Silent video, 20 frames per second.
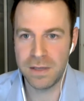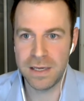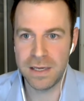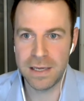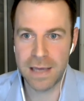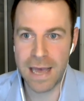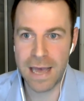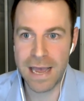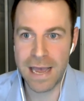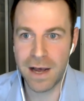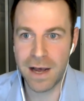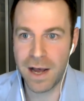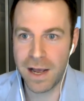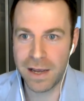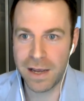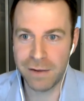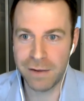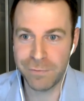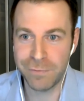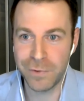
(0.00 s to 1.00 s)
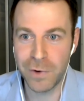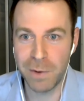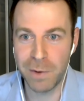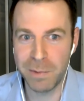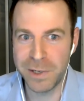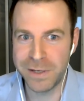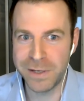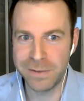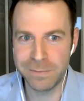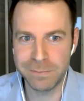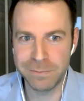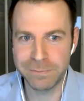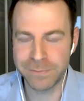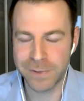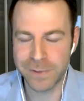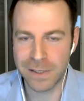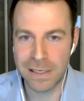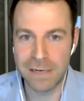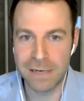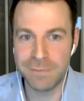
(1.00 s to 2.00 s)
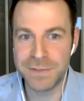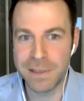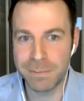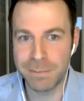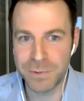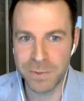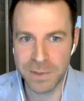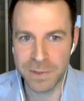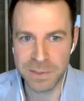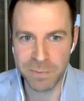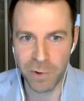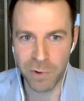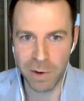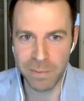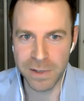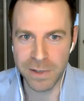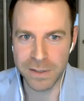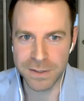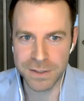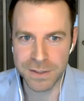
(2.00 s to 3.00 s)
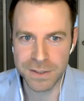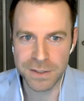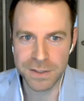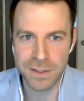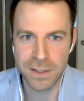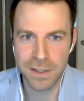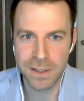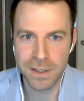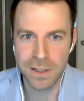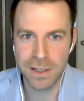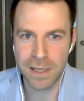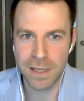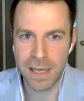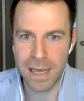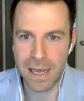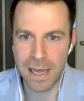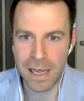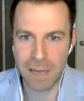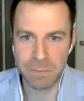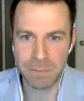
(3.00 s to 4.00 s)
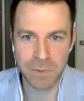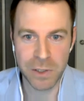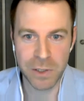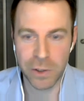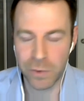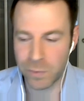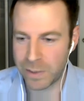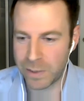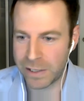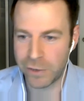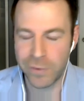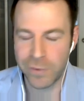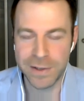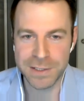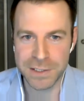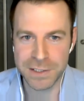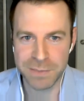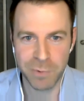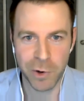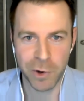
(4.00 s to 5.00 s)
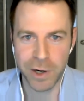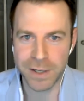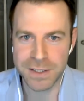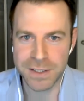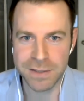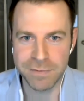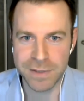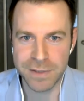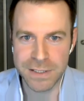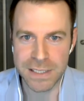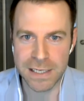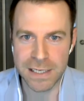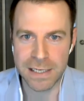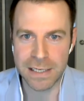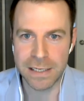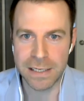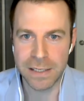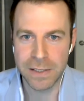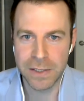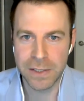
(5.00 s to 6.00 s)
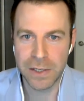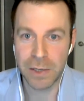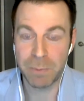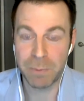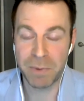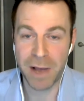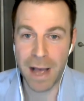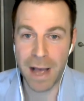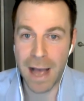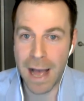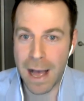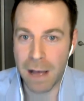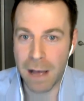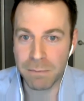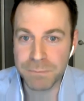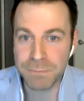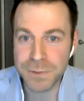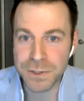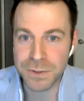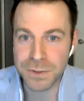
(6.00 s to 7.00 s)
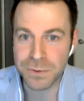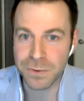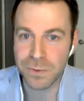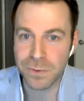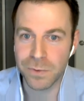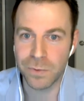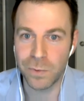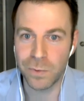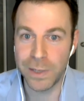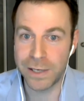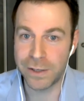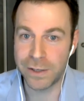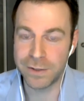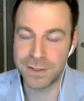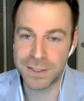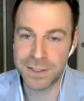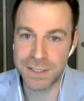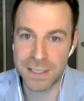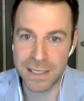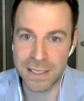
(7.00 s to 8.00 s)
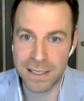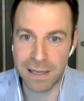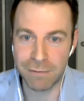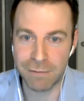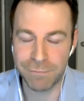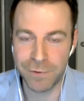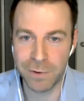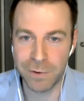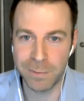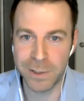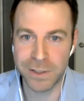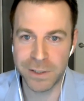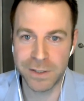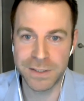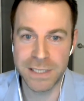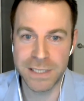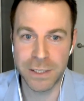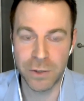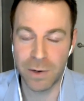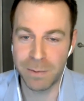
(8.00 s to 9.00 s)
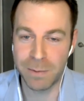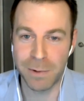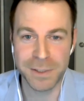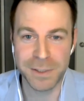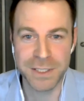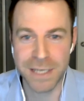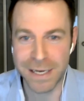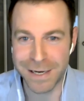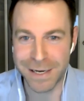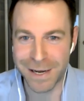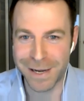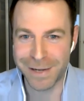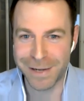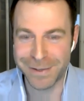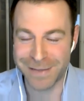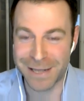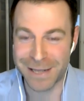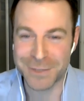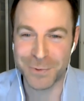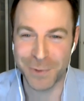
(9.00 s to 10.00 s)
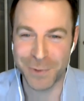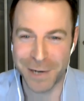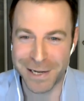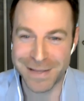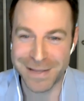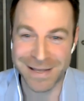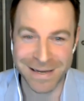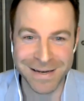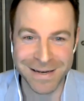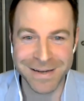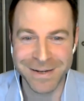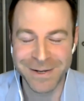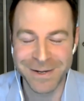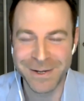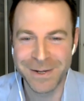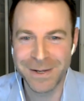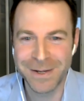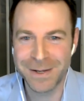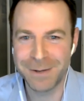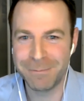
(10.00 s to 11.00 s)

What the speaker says: The AI phenomenon lives up to its promise, increases productivity. Perhaps we could see that phenomenon continue. I'm not saying that's what I think,